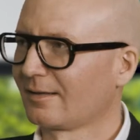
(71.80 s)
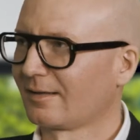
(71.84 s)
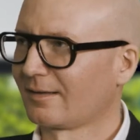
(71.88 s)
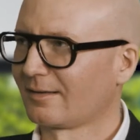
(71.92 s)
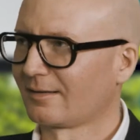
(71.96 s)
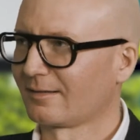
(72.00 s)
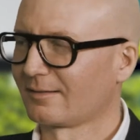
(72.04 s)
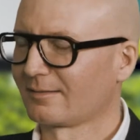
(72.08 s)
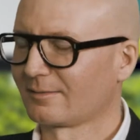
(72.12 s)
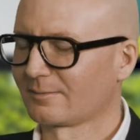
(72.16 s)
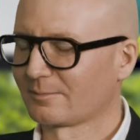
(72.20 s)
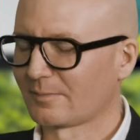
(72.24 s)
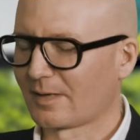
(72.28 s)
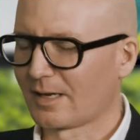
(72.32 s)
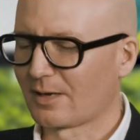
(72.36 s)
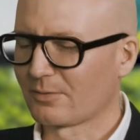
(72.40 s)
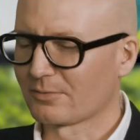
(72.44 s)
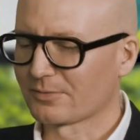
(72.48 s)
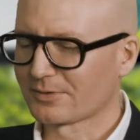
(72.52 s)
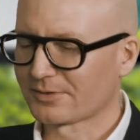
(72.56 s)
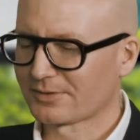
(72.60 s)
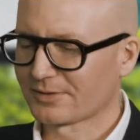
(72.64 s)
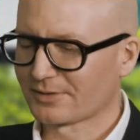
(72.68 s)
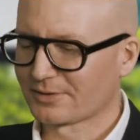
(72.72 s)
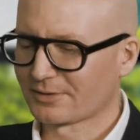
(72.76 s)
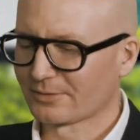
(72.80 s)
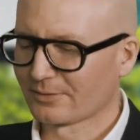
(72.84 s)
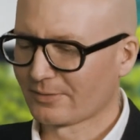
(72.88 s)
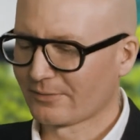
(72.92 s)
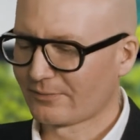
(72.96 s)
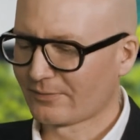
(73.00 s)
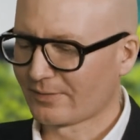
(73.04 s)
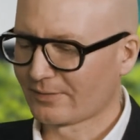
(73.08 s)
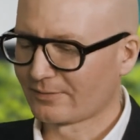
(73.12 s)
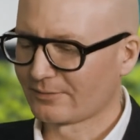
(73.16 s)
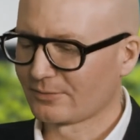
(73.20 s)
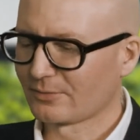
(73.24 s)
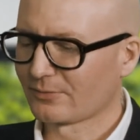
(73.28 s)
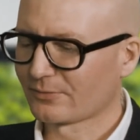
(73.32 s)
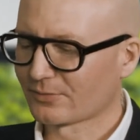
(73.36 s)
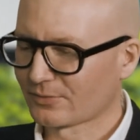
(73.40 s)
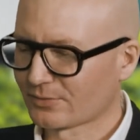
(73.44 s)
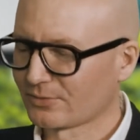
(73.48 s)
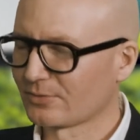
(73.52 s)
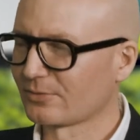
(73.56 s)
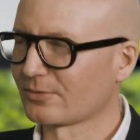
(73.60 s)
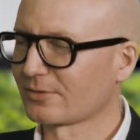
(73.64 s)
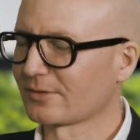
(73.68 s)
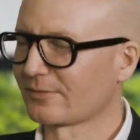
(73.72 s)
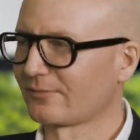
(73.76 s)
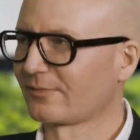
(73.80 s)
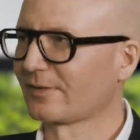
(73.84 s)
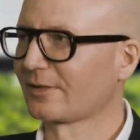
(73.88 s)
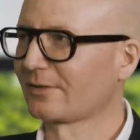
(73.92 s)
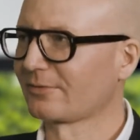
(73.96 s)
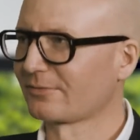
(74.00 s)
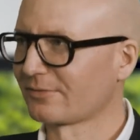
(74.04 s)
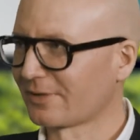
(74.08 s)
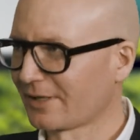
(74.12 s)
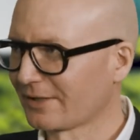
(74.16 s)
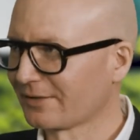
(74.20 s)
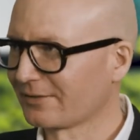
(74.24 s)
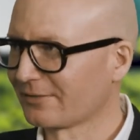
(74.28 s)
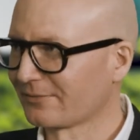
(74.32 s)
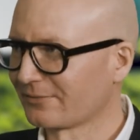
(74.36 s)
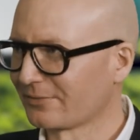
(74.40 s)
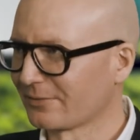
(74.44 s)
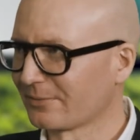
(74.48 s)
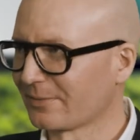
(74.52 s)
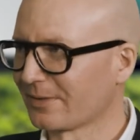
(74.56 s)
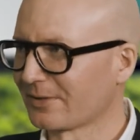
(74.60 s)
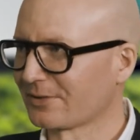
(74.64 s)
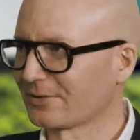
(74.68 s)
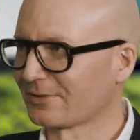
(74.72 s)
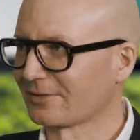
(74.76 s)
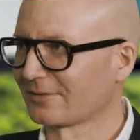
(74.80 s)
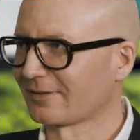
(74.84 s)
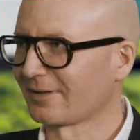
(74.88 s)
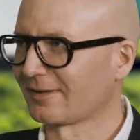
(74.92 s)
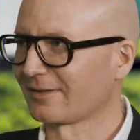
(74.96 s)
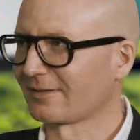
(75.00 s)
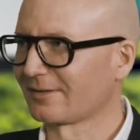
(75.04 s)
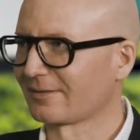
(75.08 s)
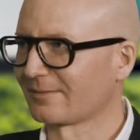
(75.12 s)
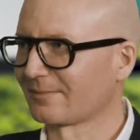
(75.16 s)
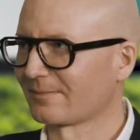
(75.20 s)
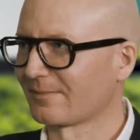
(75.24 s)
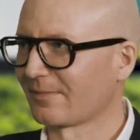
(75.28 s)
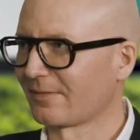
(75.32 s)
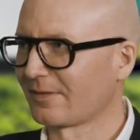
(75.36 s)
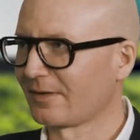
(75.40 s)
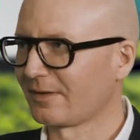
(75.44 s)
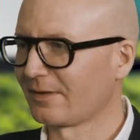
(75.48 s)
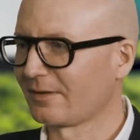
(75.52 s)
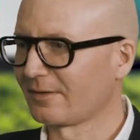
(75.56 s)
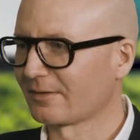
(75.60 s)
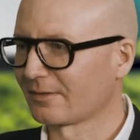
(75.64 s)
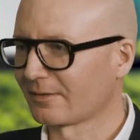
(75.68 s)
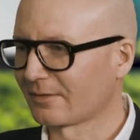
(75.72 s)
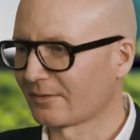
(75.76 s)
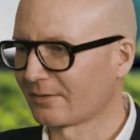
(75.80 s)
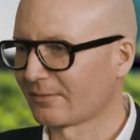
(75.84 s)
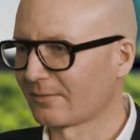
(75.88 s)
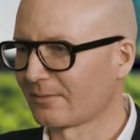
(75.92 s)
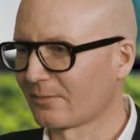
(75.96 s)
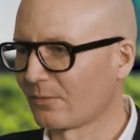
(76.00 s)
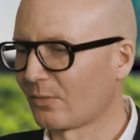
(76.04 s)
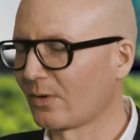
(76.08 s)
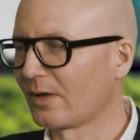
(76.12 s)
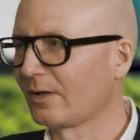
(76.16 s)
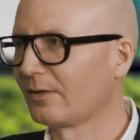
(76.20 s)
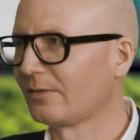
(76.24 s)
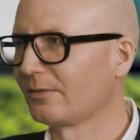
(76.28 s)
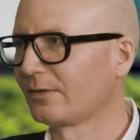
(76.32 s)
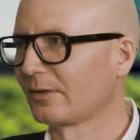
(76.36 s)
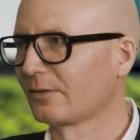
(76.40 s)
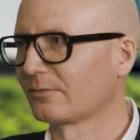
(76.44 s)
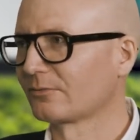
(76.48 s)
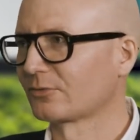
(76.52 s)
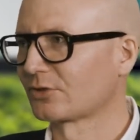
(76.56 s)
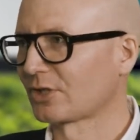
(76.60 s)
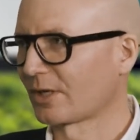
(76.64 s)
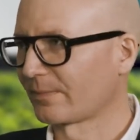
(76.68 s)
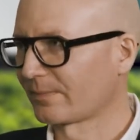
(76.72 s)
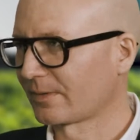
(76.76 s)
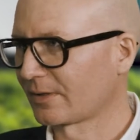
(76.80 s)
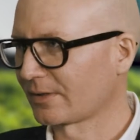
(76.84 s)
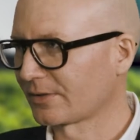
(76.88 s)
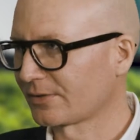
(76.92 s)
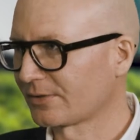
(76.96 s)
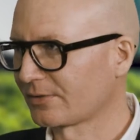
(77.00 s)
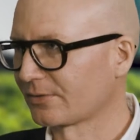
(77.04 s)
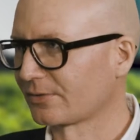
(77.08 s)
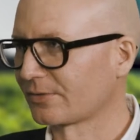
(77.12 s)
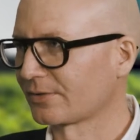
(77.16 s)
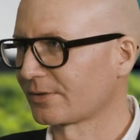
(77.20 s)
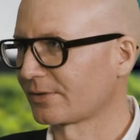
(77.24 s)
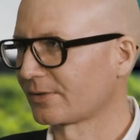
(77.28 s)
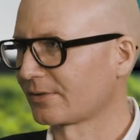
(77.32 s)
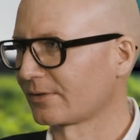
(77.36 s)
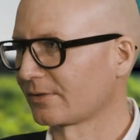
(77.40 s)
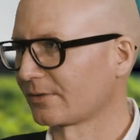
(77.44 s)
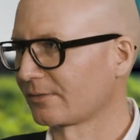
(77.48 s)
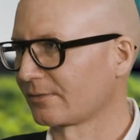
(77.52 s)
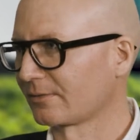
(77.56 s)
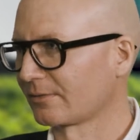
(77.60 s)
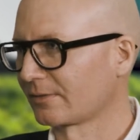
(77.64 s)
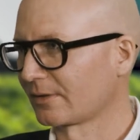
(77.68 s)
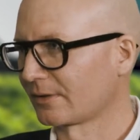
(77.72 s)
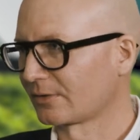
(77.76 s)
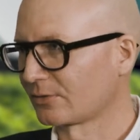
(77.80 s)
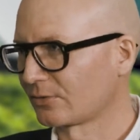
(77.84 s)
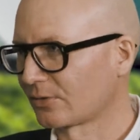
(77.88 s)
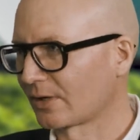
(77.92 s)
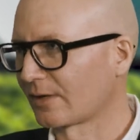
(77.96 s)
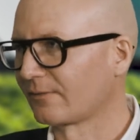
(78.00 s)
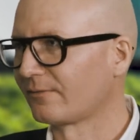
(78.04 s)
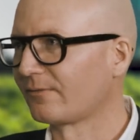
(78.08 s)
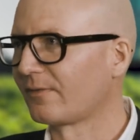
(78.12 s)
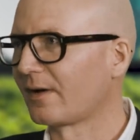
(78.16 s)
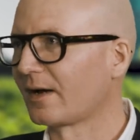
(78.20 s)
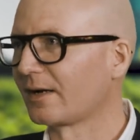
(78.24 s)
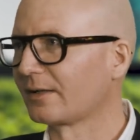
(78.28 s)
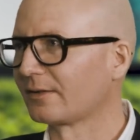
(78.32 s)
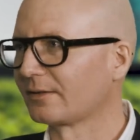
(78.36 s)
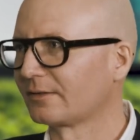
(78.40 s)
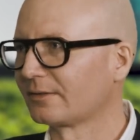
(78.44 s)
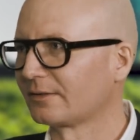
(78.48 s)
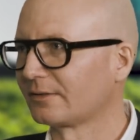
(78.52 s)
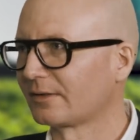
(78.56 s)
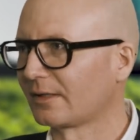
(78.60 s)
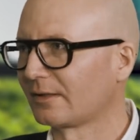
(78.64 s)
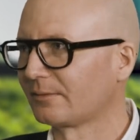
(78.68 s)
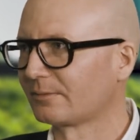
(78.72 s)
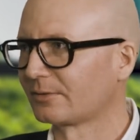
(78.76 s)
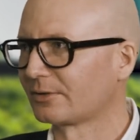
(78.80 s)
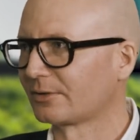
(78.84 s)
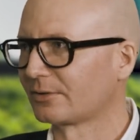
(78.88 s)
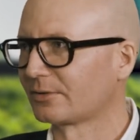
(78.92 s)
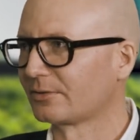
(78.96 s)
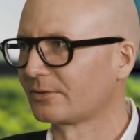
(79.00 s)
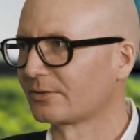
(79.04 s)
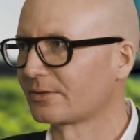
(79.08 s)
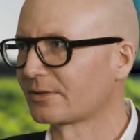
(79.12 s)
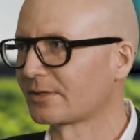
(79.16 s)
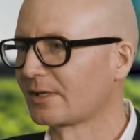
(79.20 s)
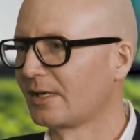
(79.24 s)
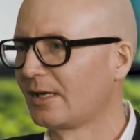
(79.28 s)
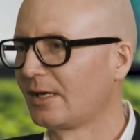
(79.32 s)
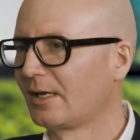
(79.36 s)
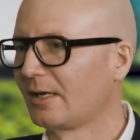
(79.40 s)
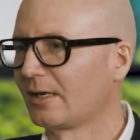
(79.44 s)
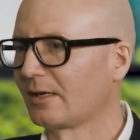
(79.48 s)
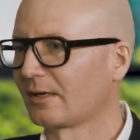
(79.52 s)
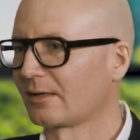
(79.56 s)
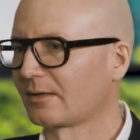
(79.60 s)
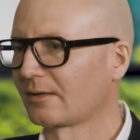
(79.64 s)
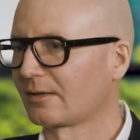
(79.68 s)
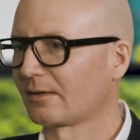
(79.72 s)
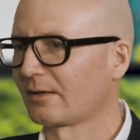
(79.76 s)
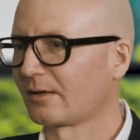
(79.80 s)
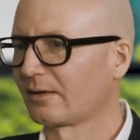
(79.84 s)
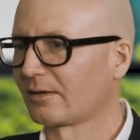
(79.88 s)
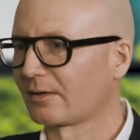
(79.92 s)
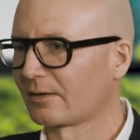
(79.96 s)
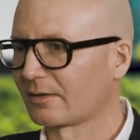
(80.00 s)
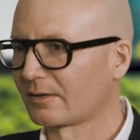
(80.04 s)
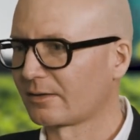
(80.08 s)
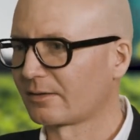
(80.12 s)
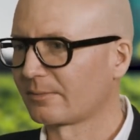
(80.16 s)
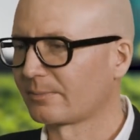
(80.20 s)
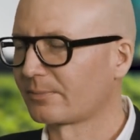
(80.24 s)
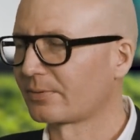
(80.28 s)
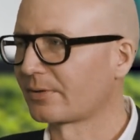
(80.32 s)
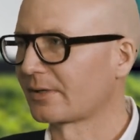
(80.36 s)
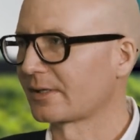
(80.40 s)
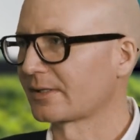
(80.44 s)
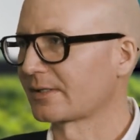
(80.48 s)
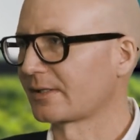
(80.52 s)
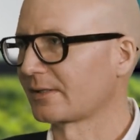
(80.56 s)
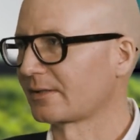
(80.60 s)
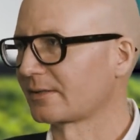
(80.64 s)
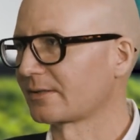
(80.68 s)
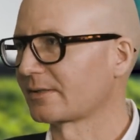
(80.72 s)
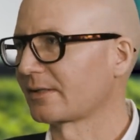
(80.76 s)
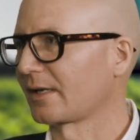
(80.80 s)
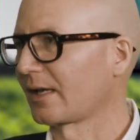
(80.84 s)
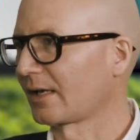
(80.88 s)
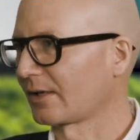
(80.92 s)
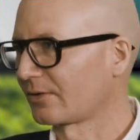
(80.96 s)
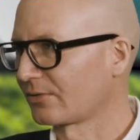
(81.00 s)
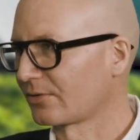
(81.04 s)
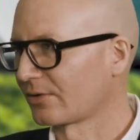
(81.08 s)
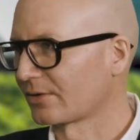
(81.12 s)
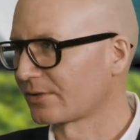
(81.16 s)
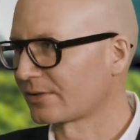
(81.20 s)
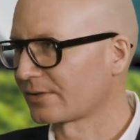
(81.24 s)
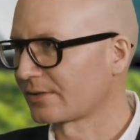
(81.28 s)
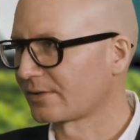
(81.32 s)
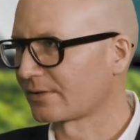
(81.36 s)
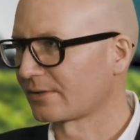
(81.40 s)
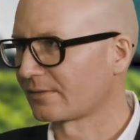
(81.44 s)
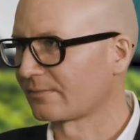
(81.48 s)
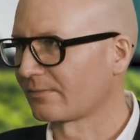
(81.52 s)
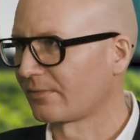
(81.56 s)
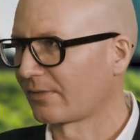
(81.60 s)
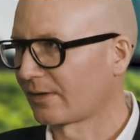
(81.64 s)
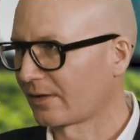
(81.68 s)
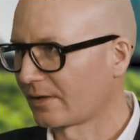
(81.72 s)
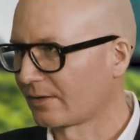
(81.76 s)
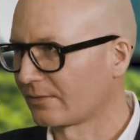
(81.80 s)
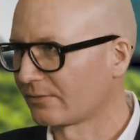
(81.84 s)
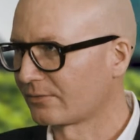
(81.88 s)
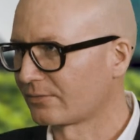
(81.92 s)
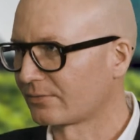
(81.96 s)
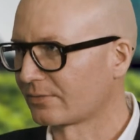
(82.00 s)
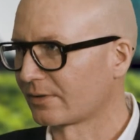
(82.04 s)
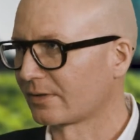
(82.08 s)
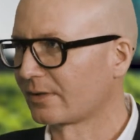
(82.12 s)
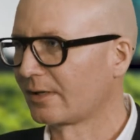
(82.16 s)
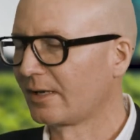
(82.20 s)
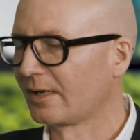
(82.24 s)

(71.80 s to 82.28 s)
Um, I will start with, and you saw it's very right information. Uh, the uh, well-known Żabka stores that, that, you can find in the neighborhood uh, are present across the country.